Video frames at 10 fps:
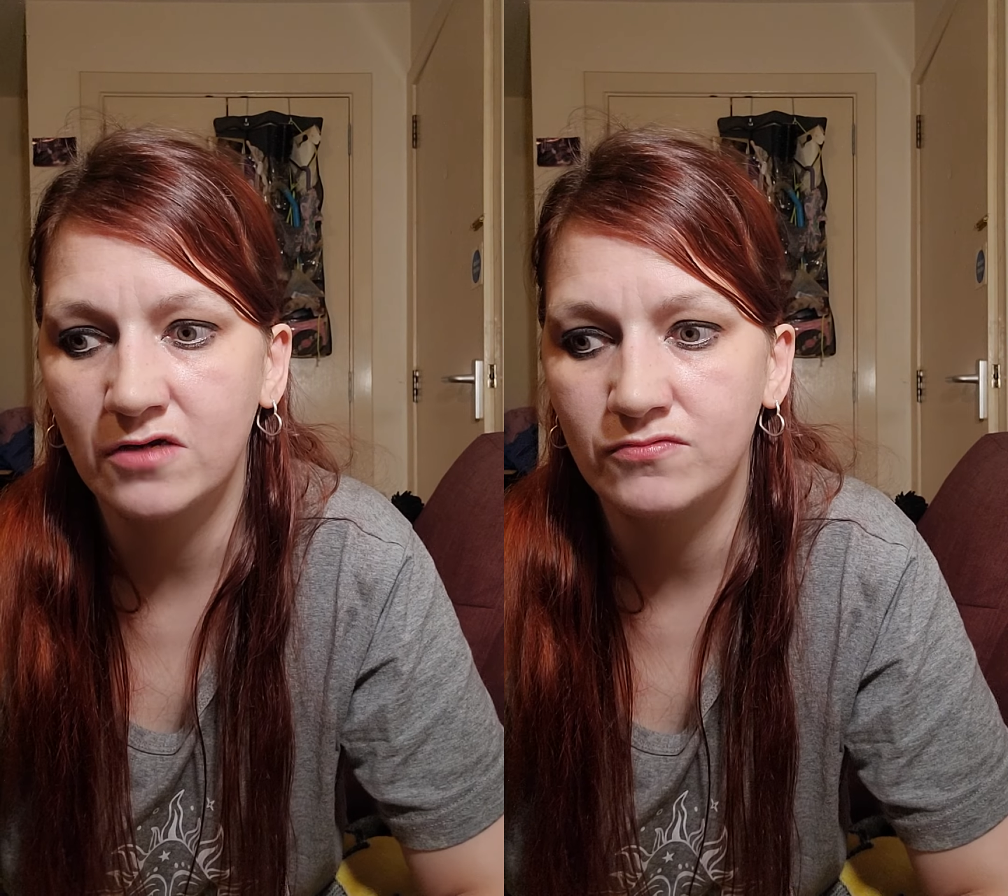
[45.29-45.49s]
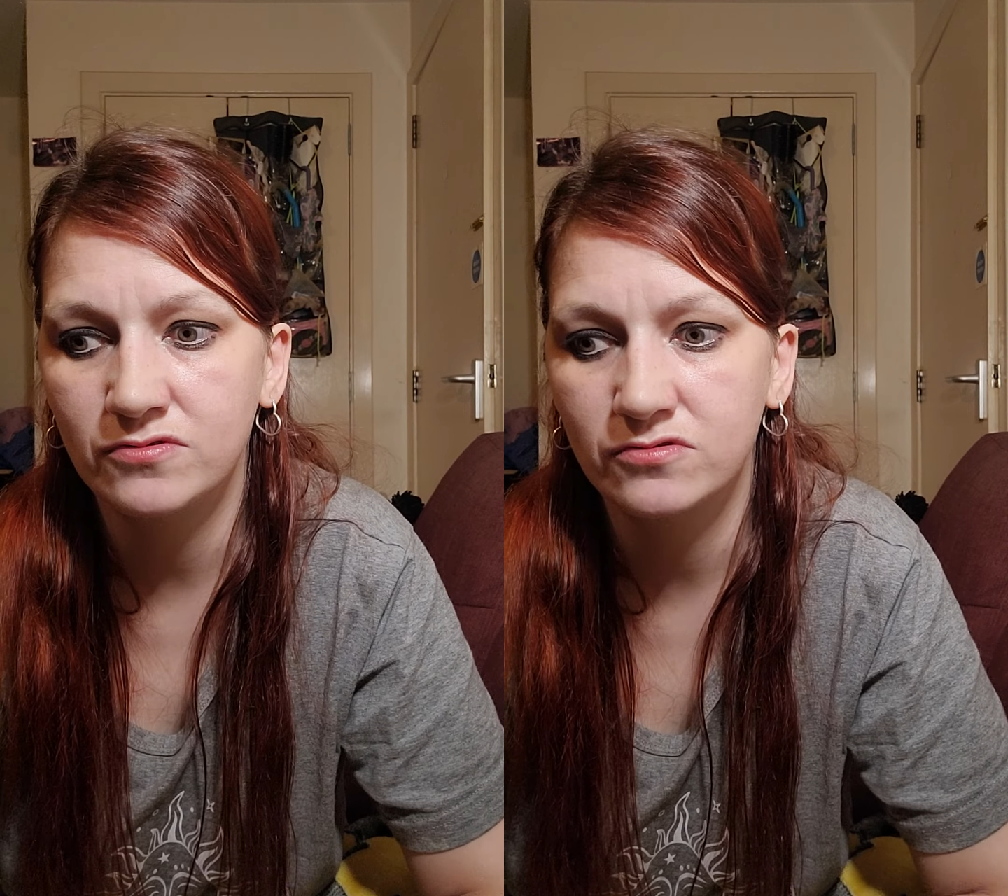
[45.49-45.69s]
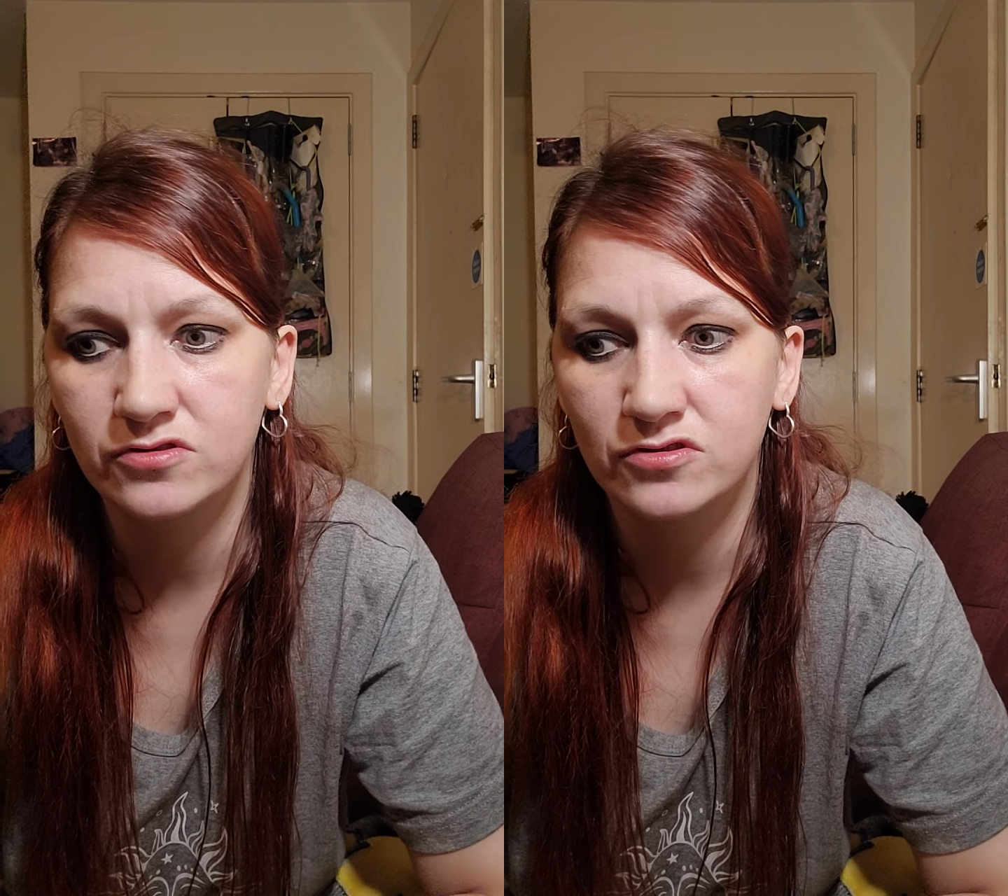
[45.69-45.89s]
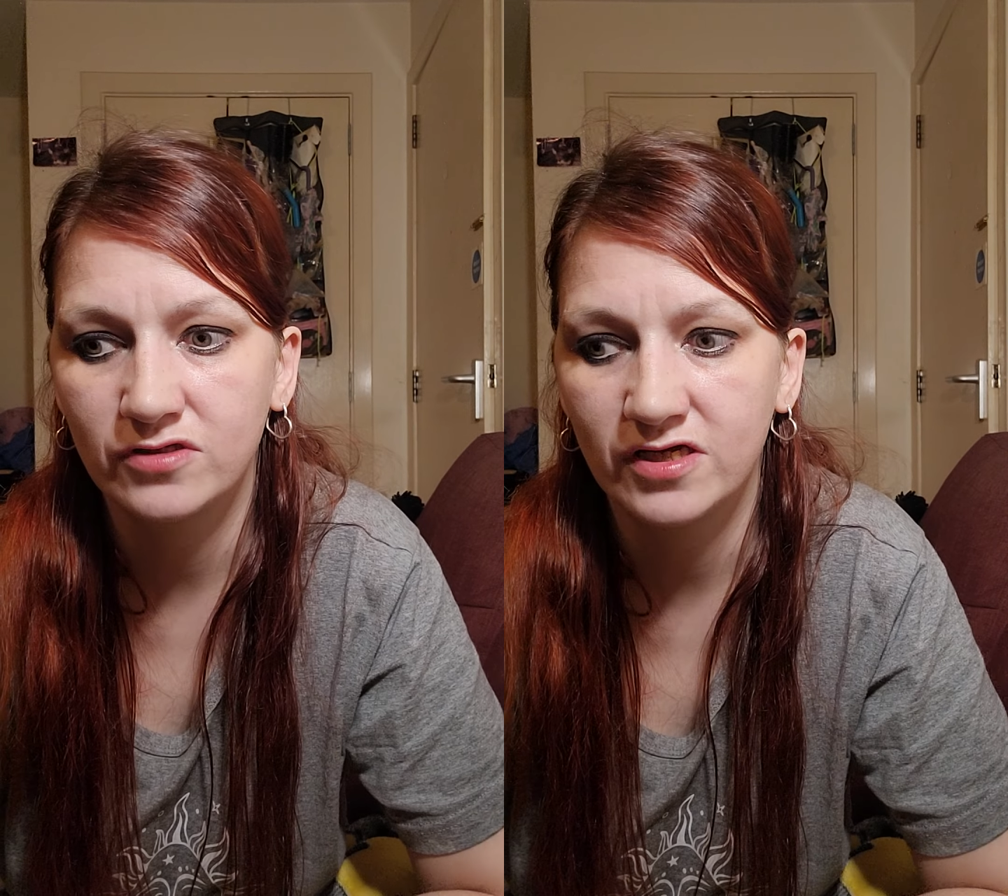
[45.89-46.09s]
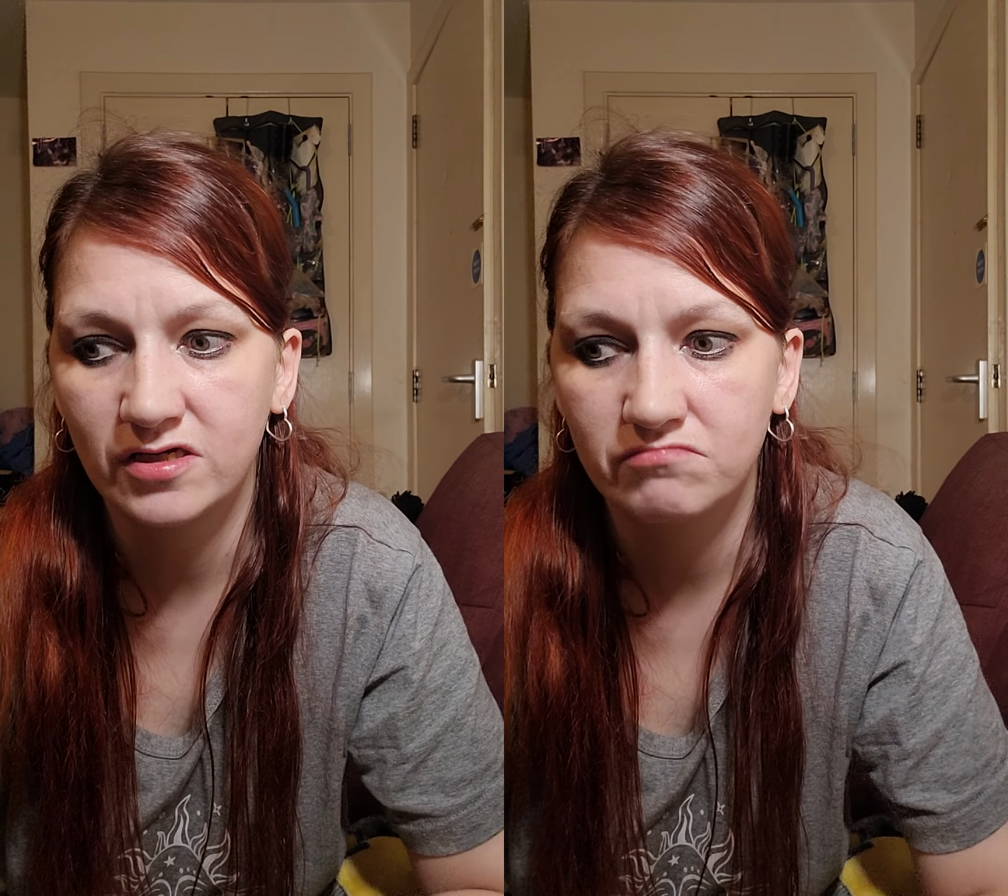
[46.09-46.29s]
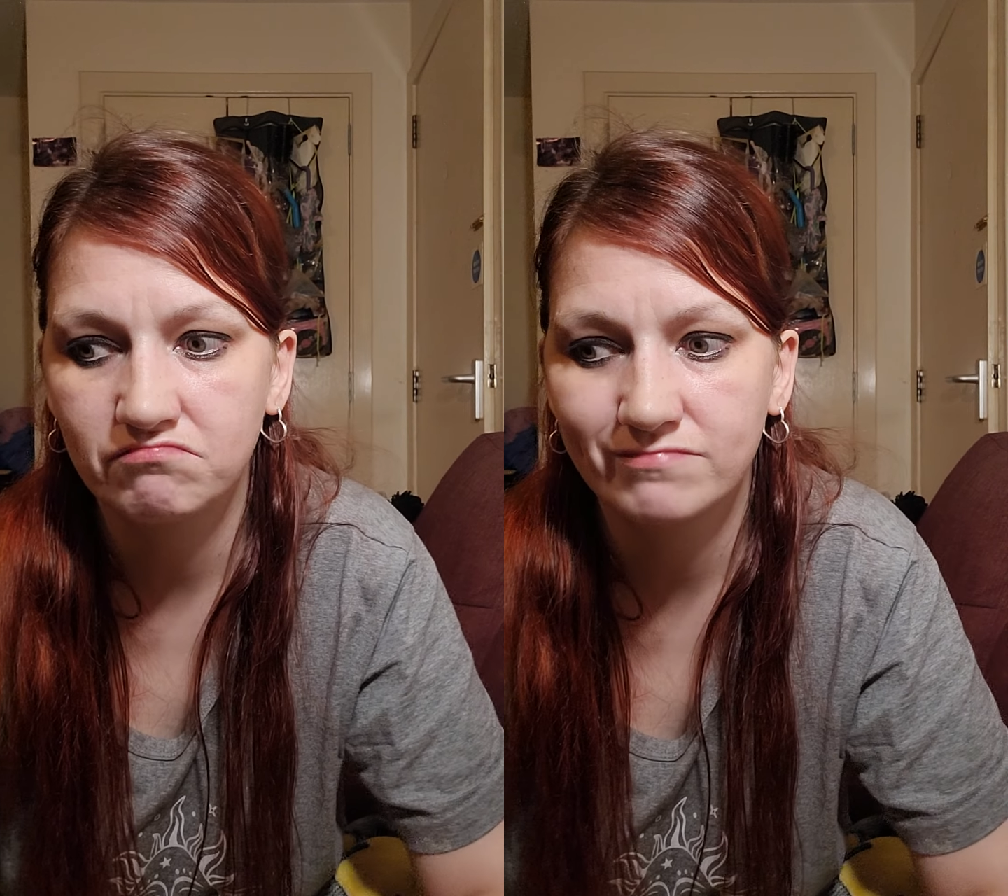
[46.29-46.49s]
I wouldn't do, like,